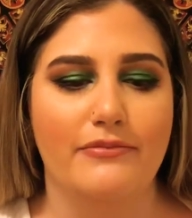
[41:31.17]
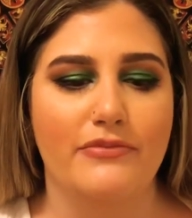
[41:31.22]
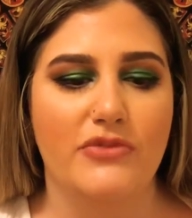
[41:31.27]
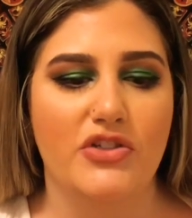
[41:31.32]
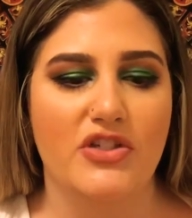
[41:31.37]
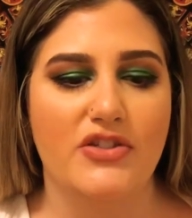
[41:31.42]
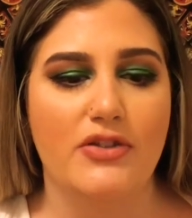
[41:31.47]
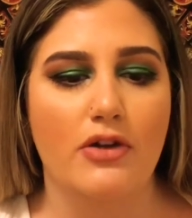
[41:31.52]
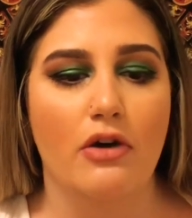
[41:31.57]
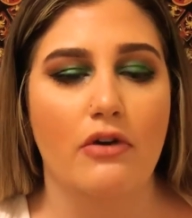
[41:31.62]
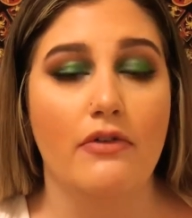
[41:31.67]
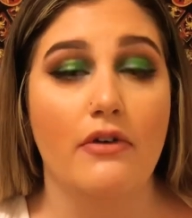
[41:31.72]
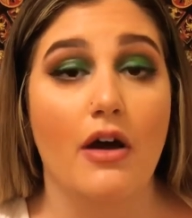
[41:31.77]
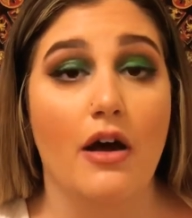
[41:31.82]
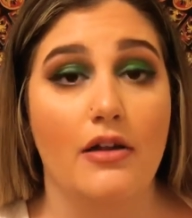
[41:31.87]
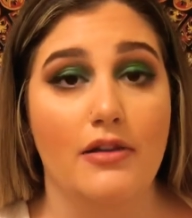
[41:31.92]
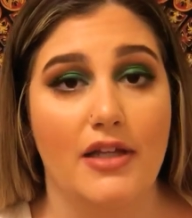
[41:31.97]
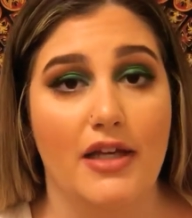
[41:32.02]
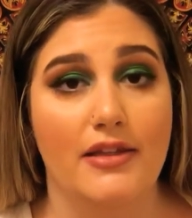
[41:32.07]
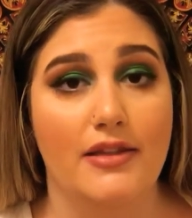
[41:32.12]
just
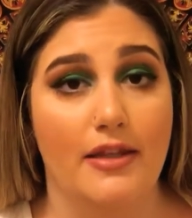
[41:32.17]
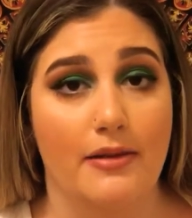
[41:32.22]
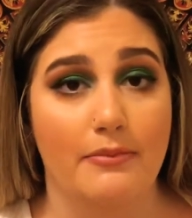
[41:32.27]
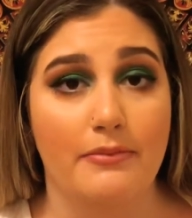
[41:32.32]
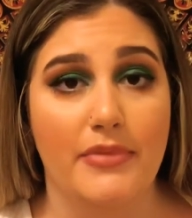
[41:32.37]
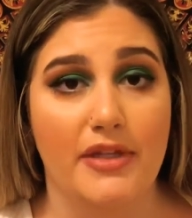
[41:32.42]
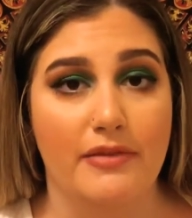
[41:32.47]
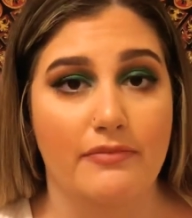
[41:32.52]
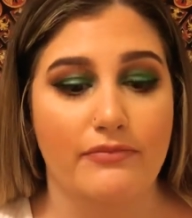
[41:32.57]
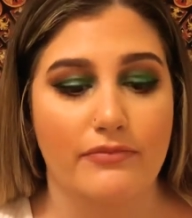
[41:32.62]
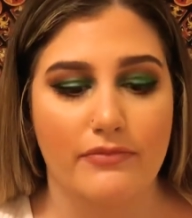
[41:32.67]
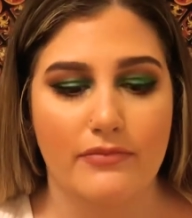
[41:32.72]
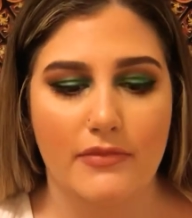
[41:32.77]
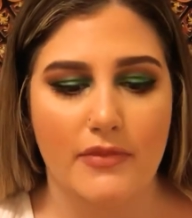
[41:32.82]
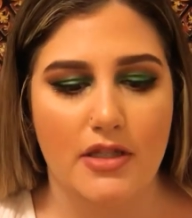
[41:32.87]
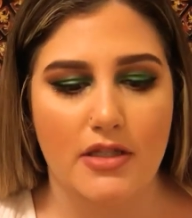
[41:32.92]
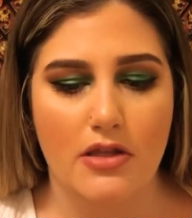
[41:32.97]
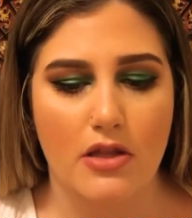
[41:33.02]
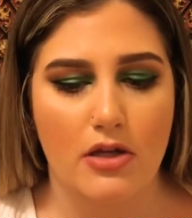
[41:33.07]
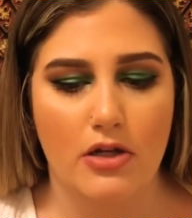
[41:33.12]
overall let them be.
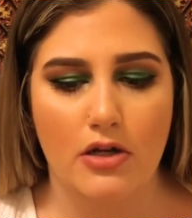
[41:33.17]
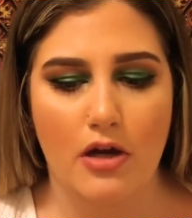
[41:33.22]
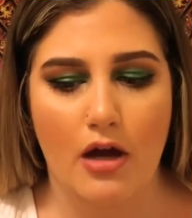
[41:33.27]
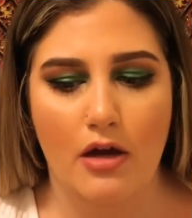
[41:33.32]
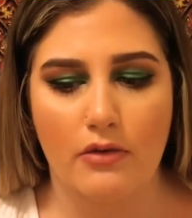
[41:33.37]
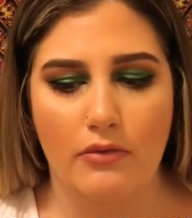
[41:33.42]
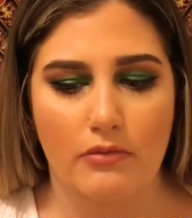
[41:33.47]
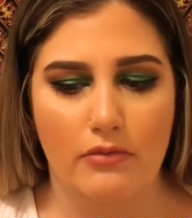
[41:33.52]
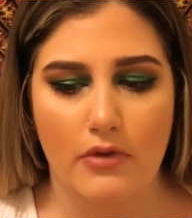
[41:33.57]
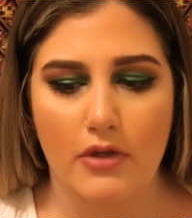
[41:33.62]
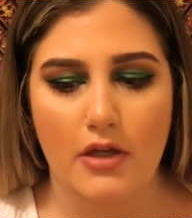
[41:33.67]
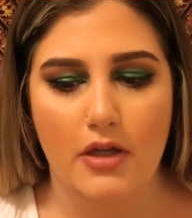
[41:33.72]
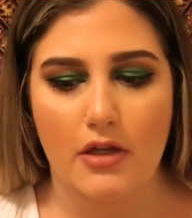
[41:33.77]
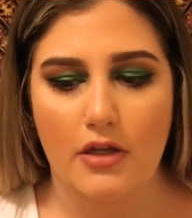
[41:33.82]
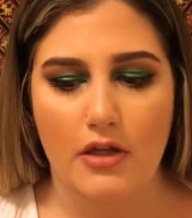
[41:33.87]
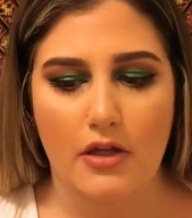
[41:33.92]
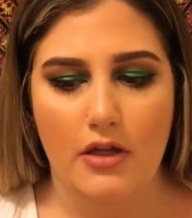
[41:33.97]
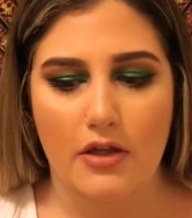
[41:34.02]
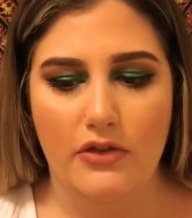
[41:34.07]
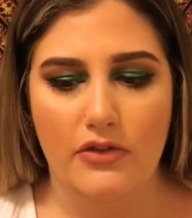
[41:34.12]
And they're
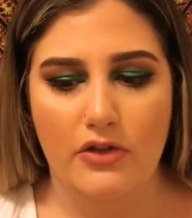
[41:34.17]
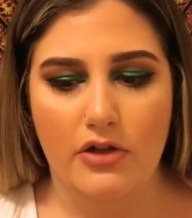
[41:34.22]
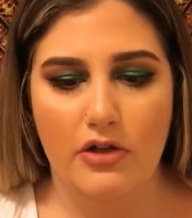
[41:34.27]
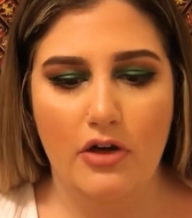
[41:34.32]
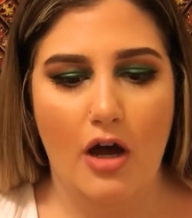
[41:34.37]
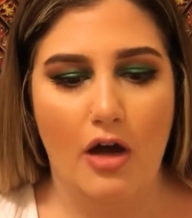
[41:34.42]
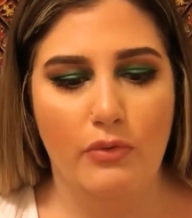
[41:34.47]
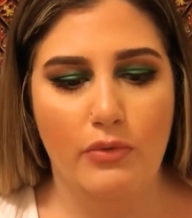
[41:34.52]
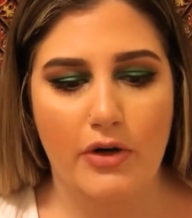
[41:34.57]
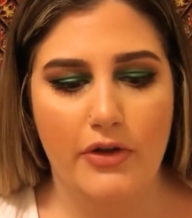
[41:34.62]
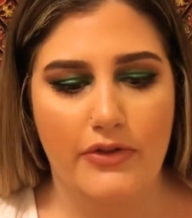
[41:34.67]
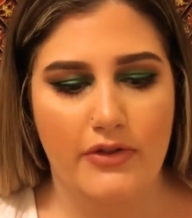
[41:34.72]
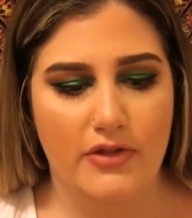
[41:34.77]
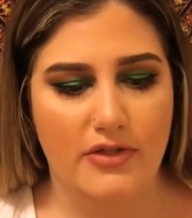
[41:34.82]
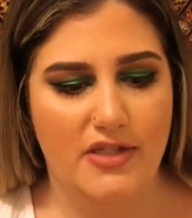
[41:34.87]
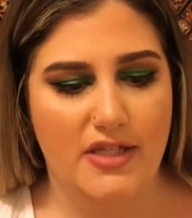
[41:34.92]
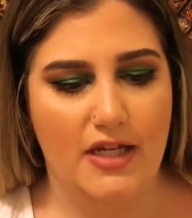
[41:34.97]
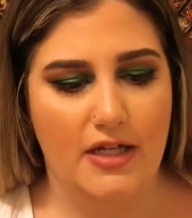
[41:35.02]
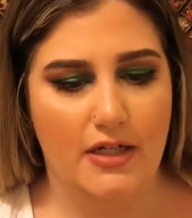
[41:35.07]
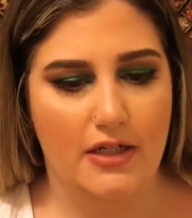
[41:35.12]
not worth your
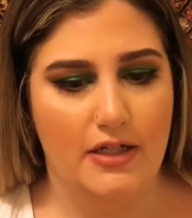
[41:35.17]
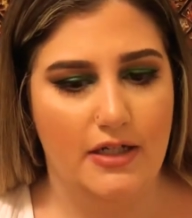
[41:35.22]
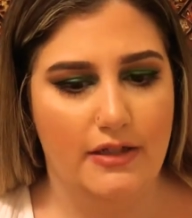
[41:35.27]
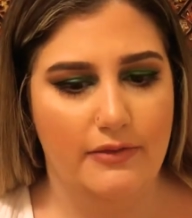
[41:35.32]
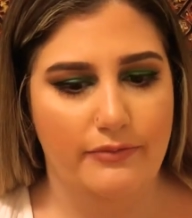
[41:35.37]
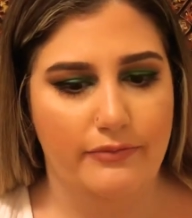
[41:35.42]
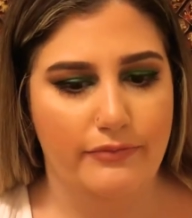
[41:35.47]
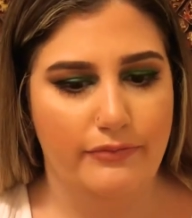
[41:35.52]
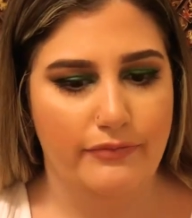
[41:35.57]
sanity.